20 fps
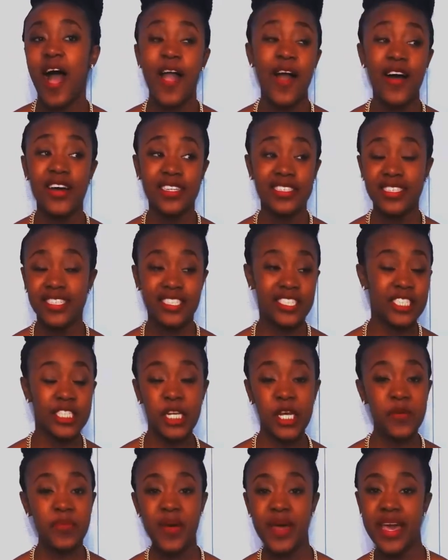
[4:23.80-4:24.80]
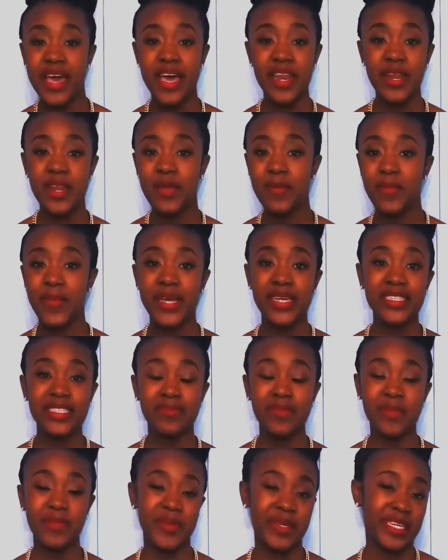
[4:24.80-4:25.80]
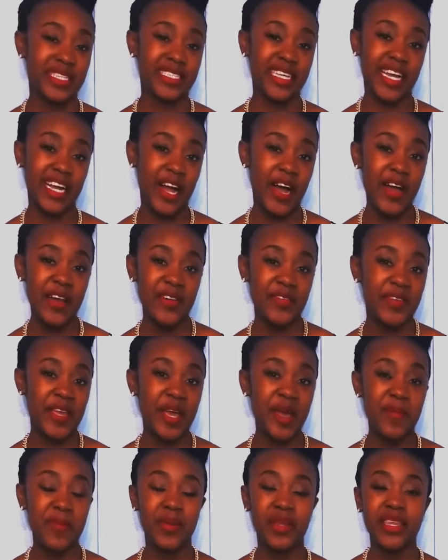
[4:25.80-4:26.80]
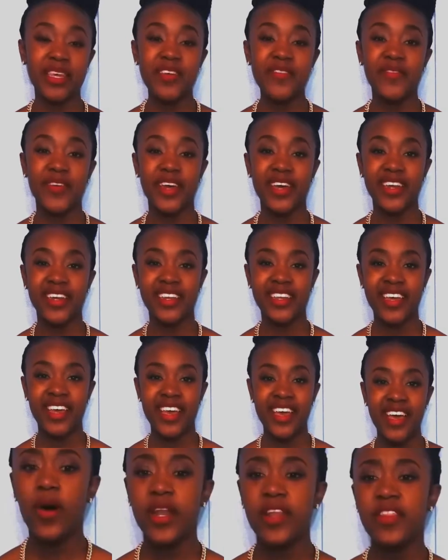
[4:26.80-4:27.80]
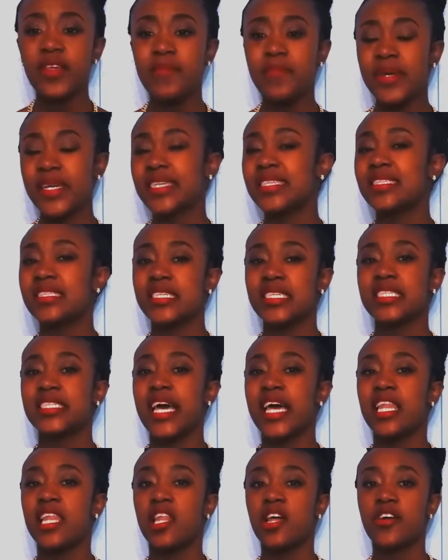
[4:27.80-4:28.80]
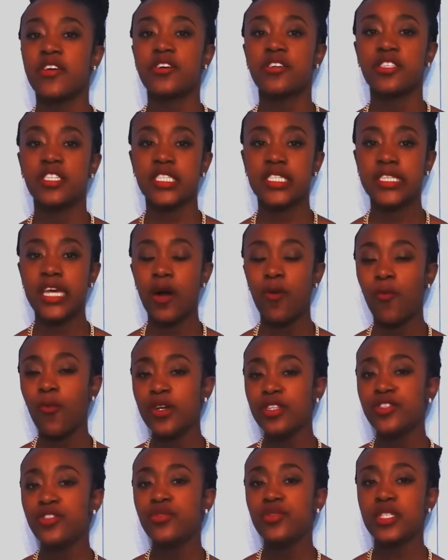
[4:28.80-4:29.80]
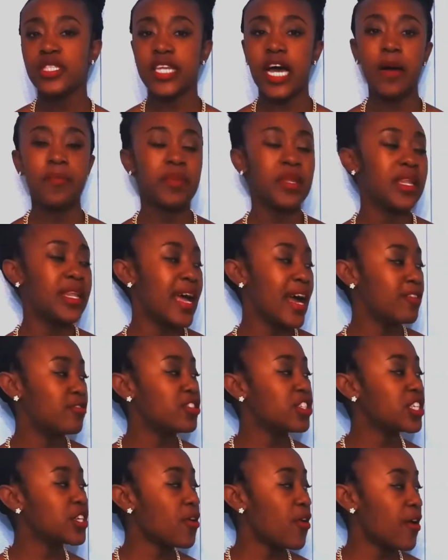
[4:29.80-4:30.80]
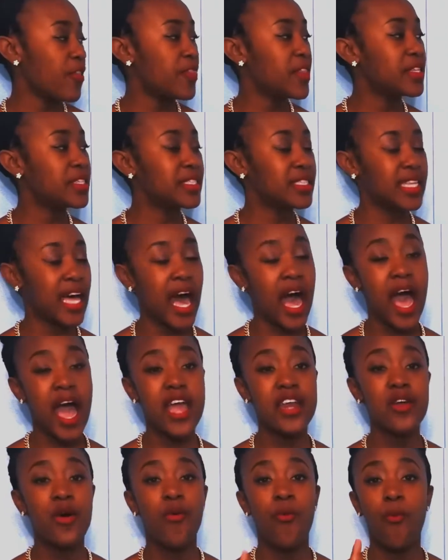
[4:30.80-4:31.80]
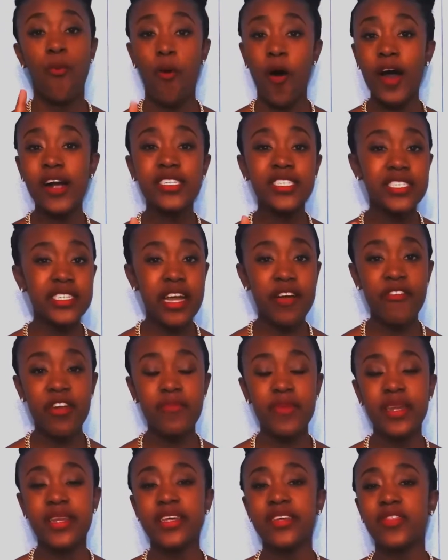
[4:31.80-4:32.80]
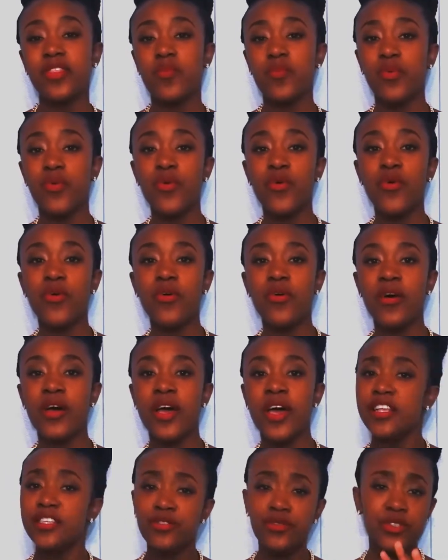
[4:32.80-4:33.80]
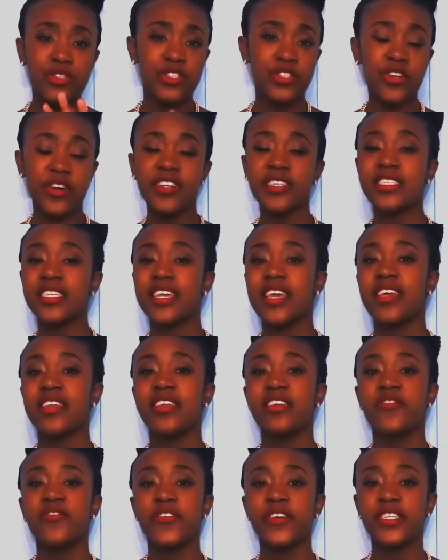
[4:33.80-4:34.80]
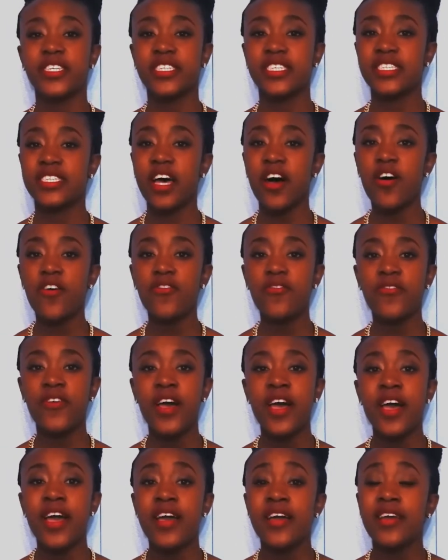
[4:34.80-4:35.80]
I honestly just shake my head in amazement because I kind of can't believe it. One of the biggest things I learned is that once you stop lounging on the side, watching everybody in the pool, and you start to get in for yourself,